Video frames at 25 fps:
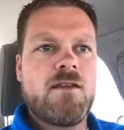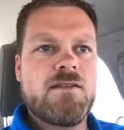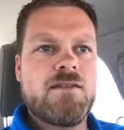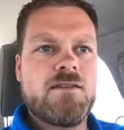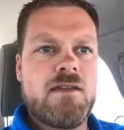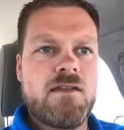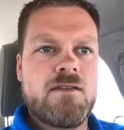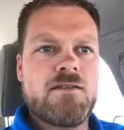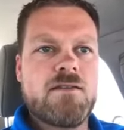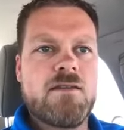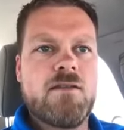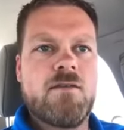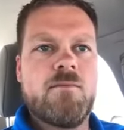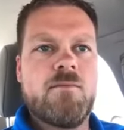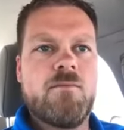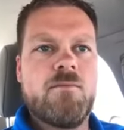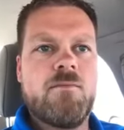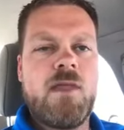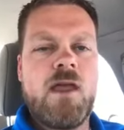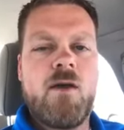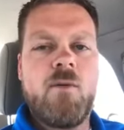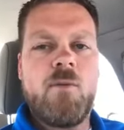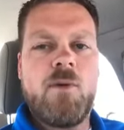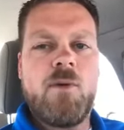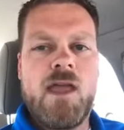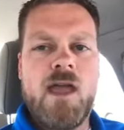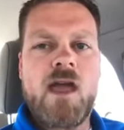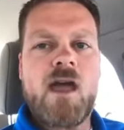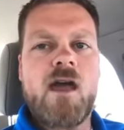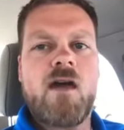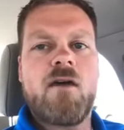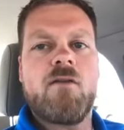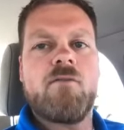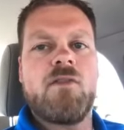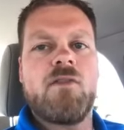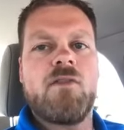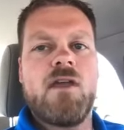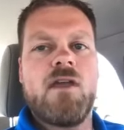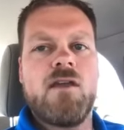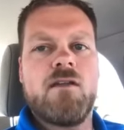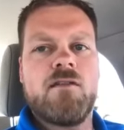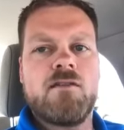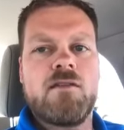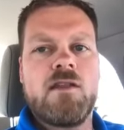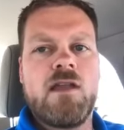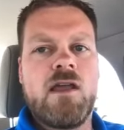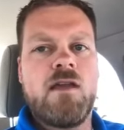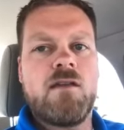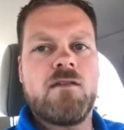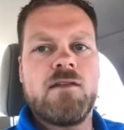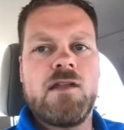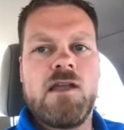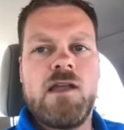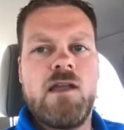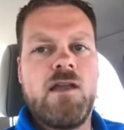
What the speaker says: system that we have that